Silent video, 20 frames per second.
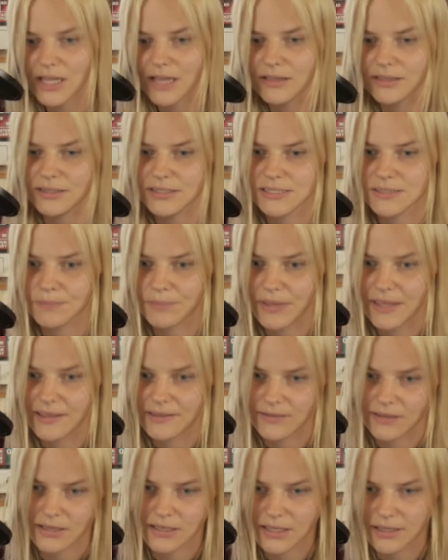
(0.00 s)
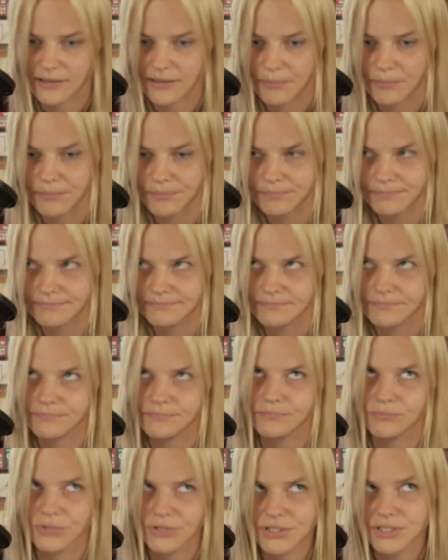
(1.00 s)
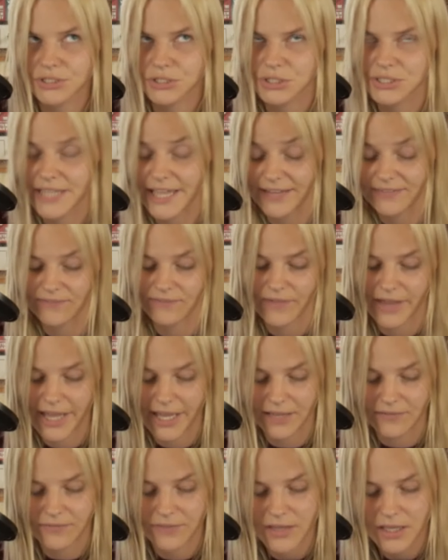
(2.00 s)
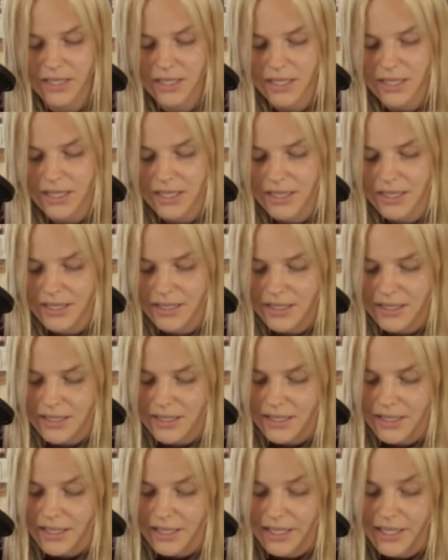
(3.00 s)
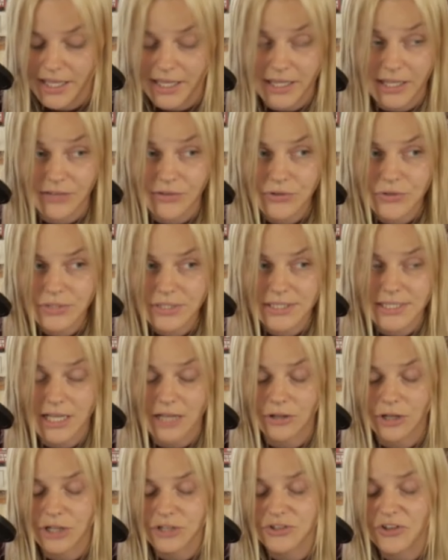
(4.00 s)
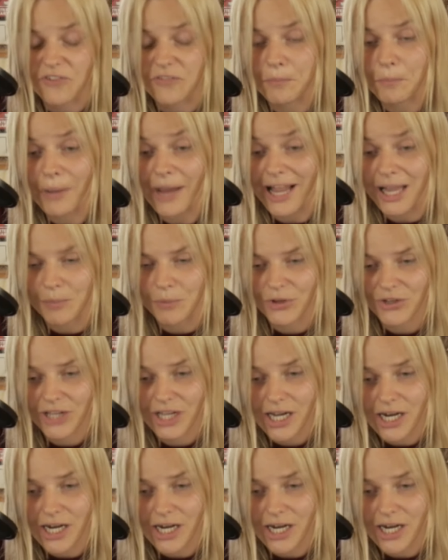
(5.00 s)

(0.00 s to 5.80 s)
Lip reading: anticipating in the booster set 5. And it uses a lot of Palmon